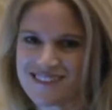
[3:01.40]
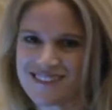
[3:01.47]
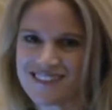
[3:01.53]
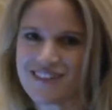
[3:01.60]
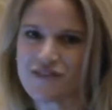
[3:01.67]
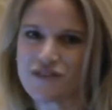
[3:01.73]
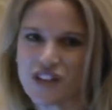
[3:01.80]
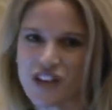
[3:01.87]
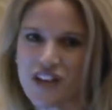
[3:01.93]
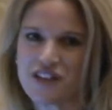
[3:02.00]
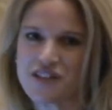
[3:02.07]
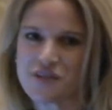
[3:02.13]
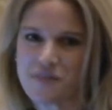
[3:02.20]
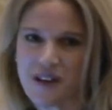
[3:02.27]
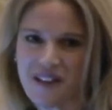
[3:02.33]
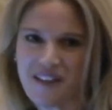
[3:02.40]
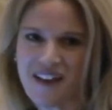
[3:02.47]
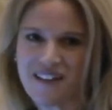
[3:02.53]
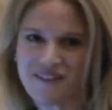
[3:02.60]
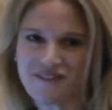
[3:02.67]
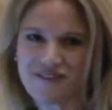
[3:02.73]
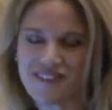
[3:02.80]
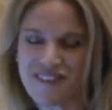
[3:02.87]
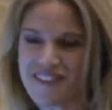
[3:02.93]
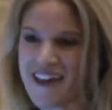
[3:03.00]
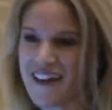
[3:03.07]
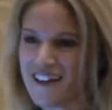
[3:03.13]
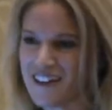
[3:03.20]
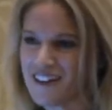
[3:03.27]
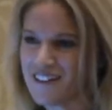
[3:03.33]
You've changed my life.
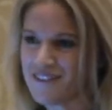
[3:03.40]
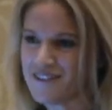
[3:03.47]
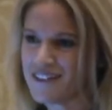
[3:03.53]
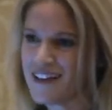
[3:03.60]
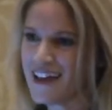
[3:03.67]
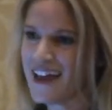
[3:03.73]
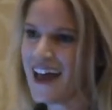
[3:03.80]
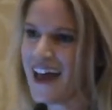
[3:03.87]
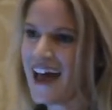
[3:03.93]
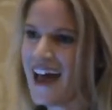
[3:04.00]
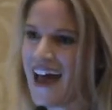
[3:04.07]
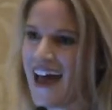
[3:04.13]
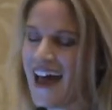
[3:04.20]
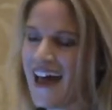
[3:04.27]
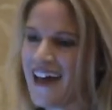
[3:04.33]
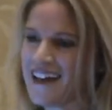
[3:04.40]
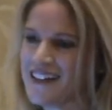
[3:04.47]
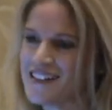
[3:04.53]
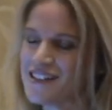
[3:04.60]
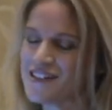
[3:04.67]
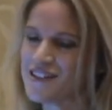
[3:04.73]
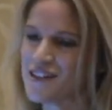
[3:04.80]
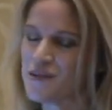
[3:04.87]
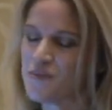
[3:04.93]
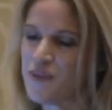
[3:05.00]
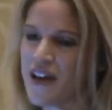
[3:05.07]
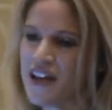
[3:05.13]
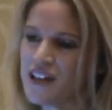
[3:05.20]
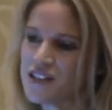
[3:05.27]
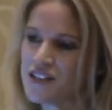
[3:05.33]
Thank you. And the
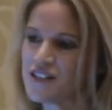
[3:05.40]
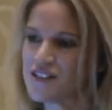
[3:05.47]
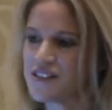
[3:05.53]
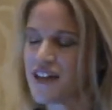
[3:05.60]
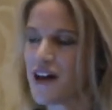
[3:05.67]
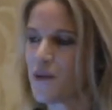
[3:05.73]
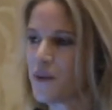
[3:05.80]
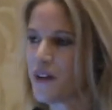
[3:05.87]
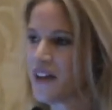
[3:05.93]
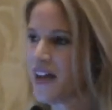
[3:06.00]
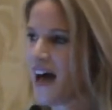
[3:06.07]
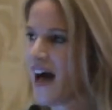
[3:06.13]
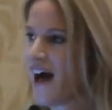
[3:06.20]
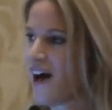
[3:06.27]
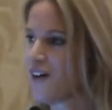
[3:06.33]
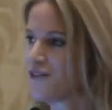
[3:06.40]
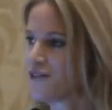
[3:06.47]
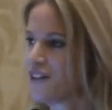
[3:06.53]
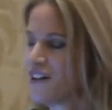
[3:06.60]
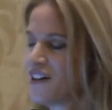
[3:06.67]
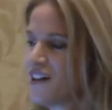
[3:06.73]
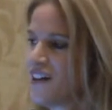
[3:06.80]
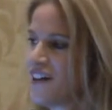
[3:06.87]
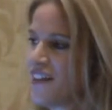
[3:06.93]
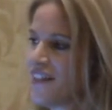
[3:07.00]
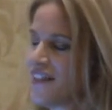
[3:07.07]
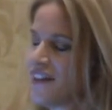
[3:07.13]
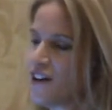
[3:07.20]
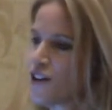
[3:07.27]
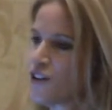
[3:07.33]
patients that we have,
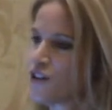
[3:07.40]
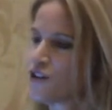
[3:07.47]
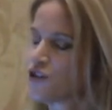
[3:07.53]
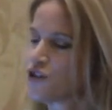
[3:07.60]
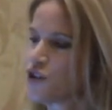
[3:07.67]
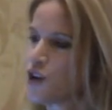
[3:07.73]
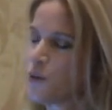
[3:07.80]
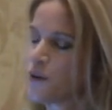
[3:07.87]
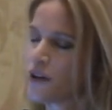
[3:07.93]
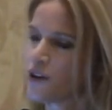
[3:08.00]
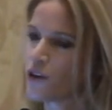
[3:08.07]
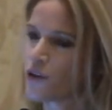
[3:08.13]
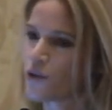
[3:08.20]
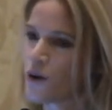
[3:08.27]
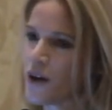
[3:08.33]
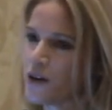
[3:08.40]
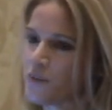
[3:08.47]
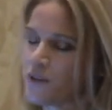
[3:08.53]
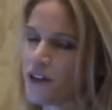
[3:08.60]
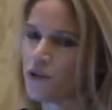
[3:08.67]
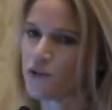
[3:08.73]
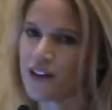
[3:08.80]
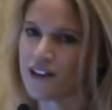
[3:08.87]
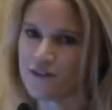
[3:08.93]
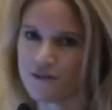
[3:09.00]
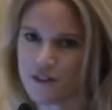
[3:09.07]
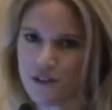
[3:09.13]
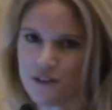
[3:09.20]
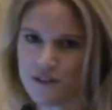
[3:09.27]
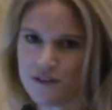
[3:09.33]
they're so incredibly
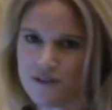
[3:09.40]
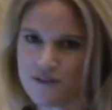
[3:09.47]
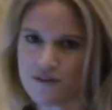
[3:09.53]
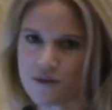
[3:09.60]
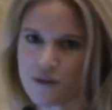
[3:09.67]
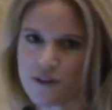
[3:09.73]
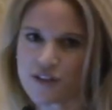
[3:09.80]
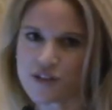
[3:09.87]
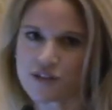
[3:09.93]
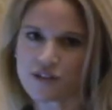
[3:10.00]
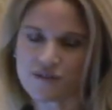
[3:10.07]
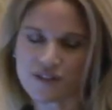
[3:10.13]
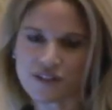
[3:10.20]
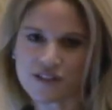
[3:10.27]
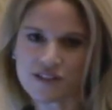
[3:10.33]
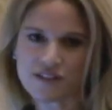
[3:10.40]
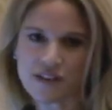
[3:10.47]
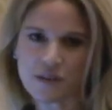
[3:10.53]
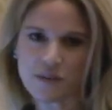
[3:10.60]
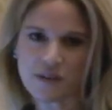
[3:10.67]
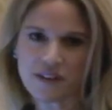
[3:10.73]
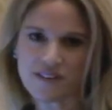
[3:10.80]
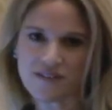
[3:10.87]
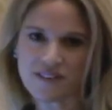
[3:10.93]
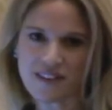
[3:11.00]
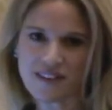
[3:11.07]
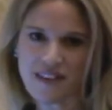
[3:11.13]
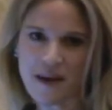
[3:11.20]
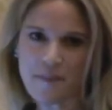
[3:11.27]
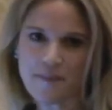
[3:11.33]
grateful for the services that we're
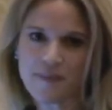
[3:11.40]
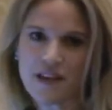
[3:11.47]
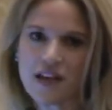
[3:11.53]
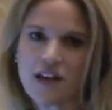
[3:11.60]
giving them